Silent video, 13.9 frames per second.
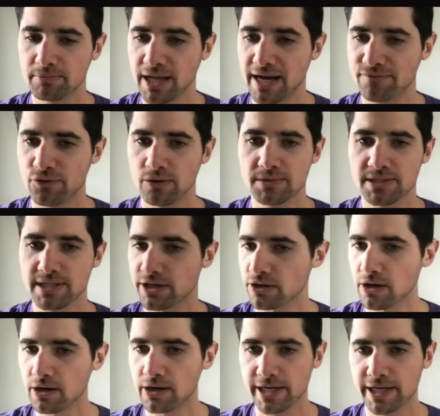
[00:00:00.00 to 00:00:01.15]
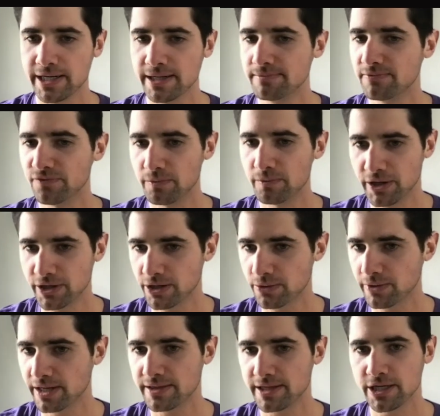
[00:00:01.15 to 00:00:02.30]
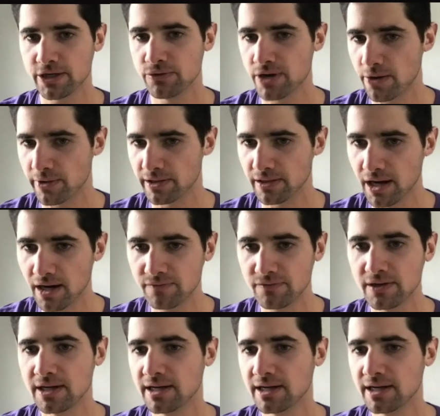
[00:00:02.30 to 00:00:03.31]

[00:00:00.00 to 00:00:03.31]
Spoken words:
platforms that you're already familiar with, that you know and love.